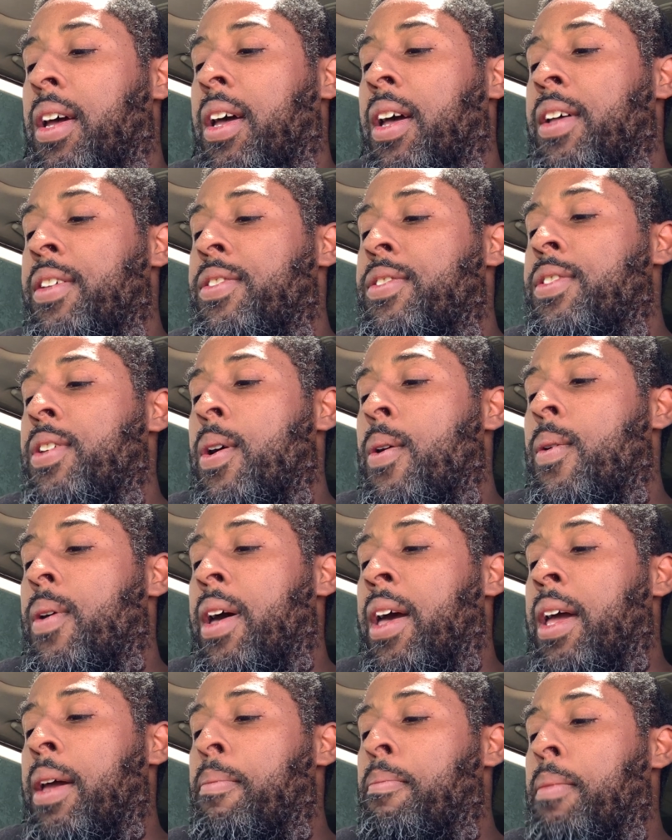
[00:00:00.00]
And so
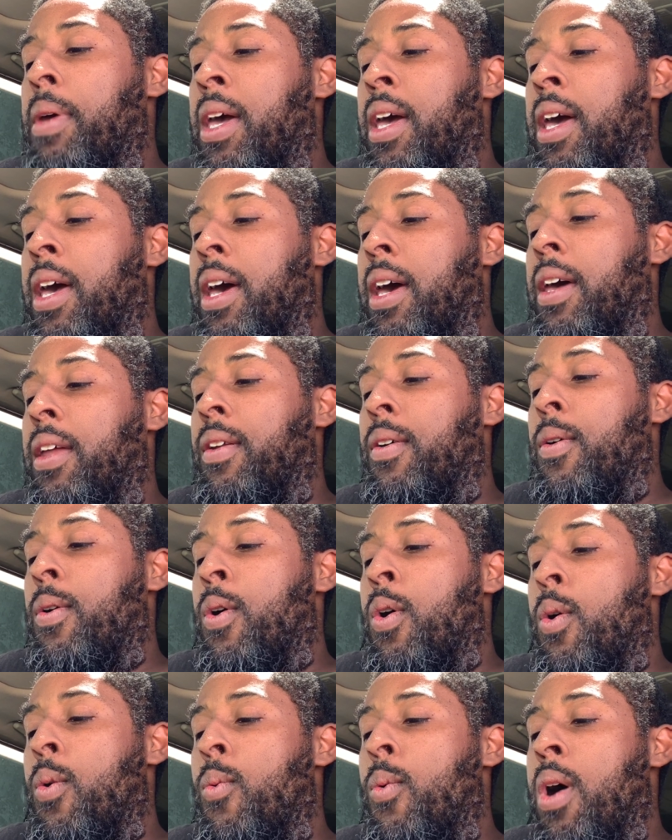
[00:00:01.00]
a man
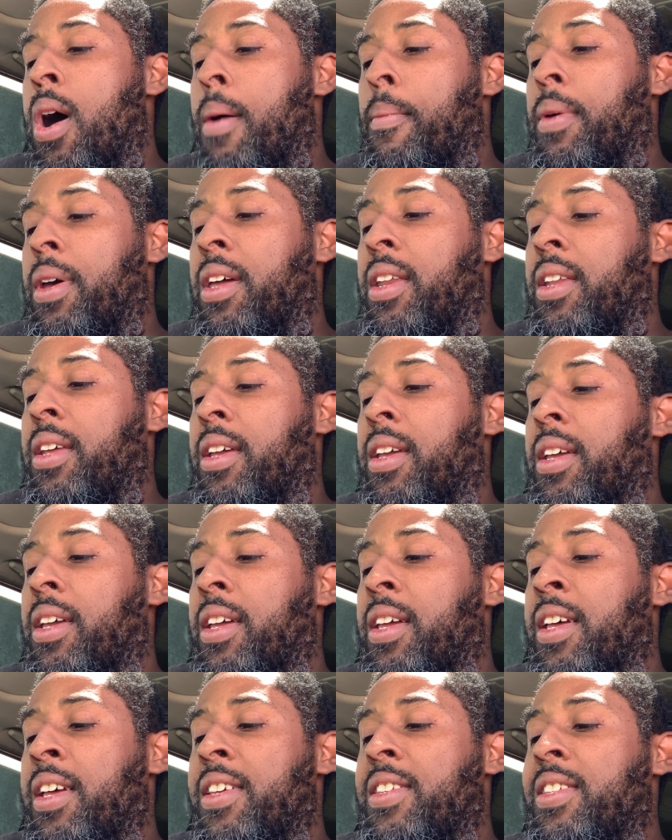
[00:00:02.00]
or woman
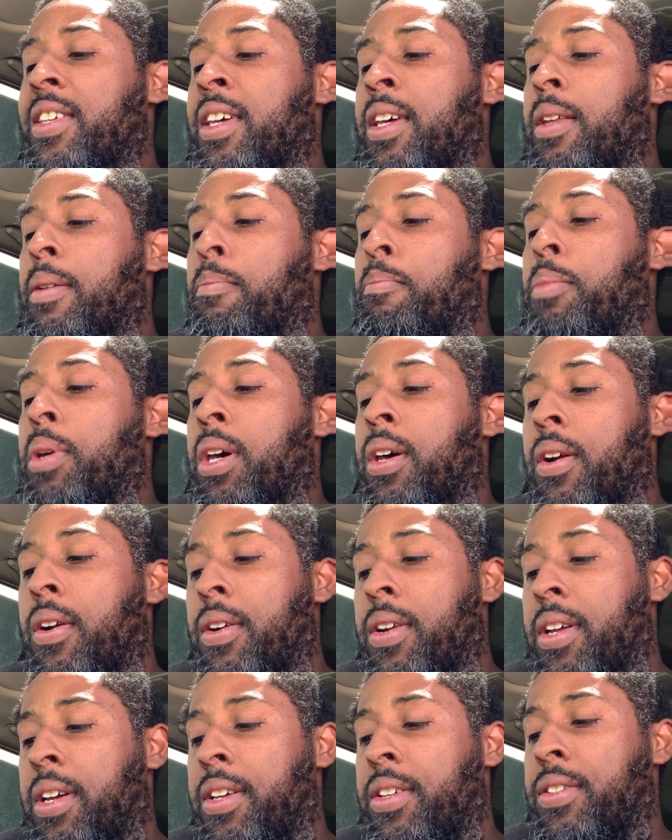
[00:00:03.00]
is in
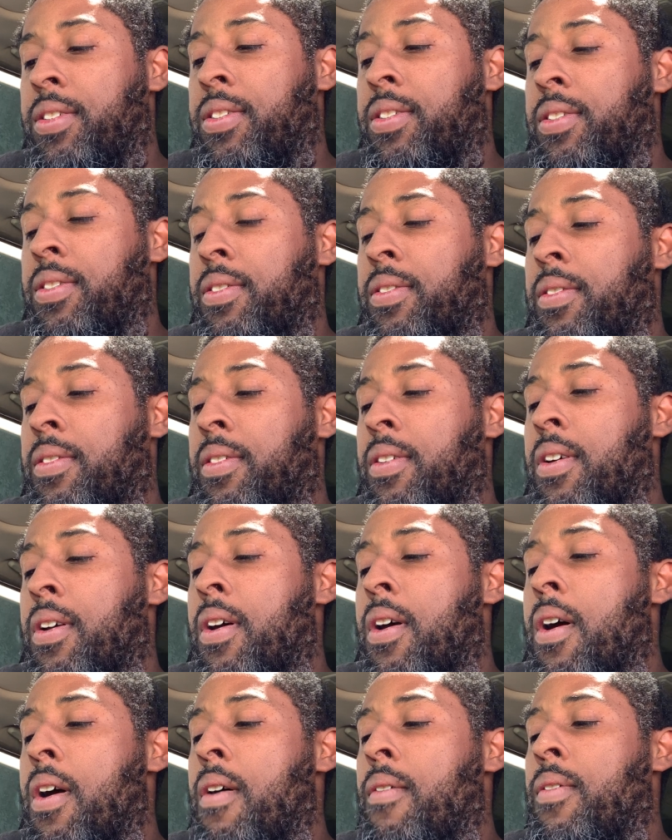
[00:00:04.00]
bitterness
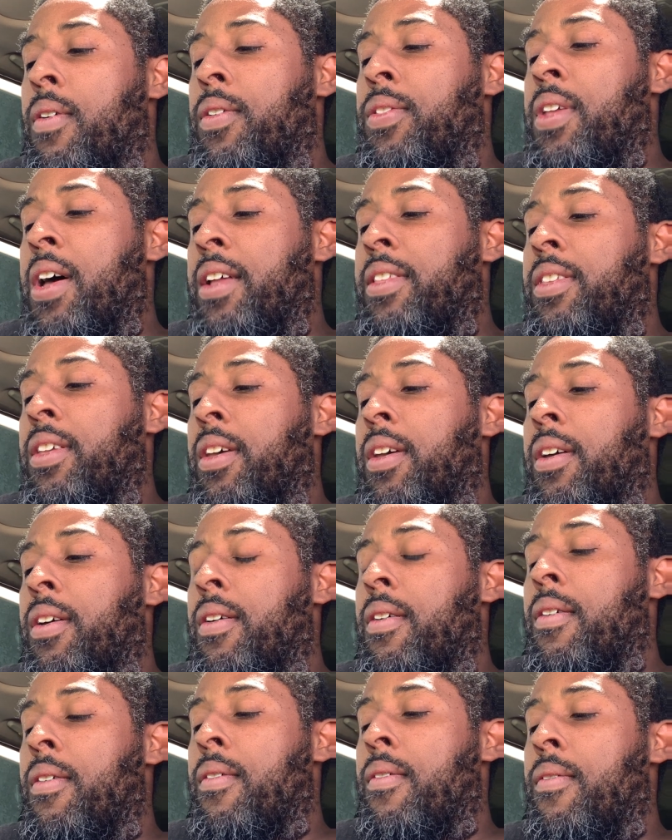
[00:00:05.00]
for nothing,
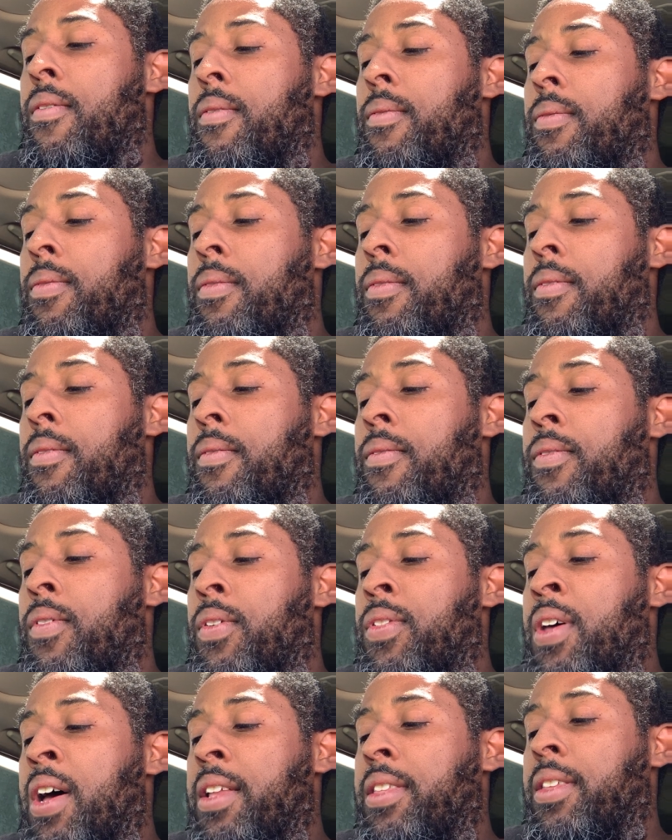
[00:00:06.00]

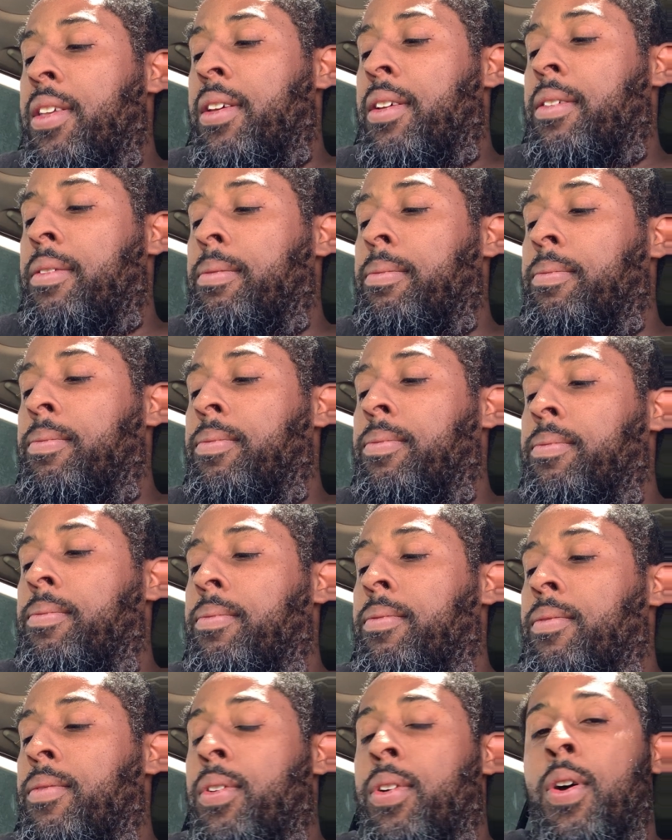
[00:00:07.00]
for nothing,
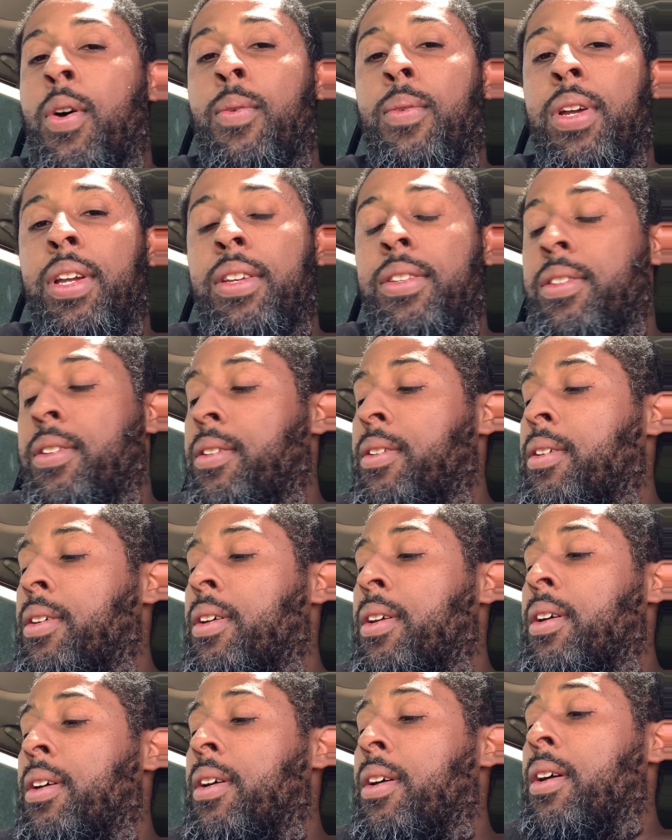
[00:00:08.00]
for no reason,
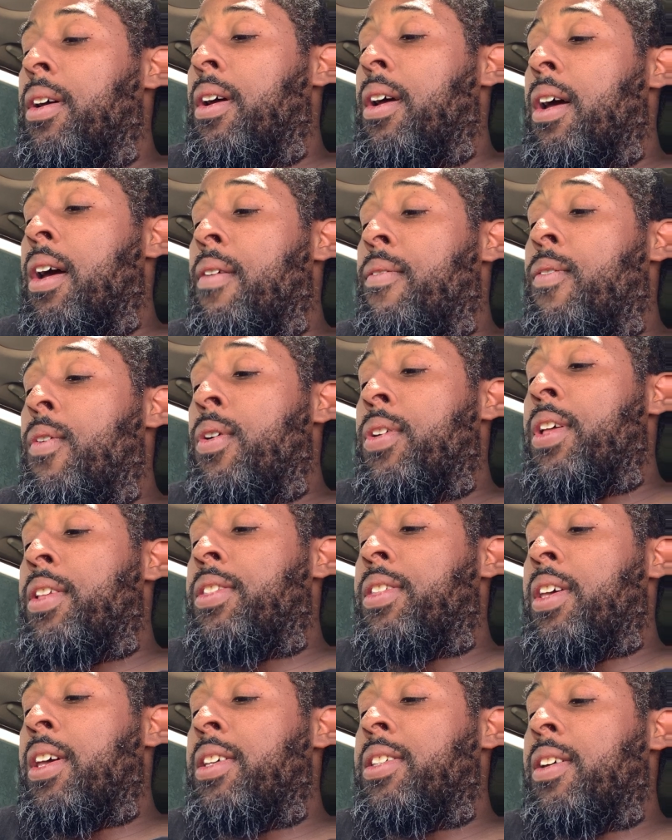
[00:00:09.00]
and for the
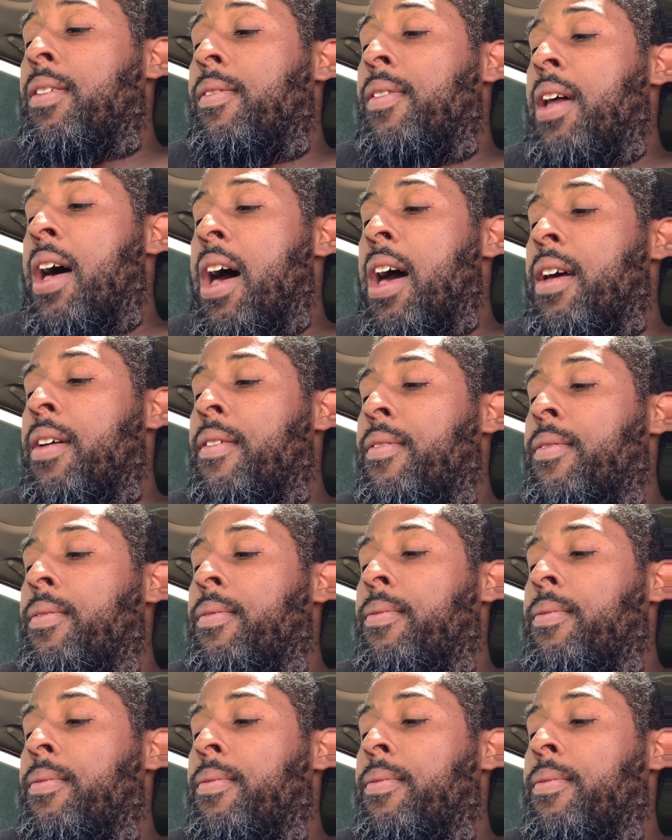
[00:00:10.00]
things of life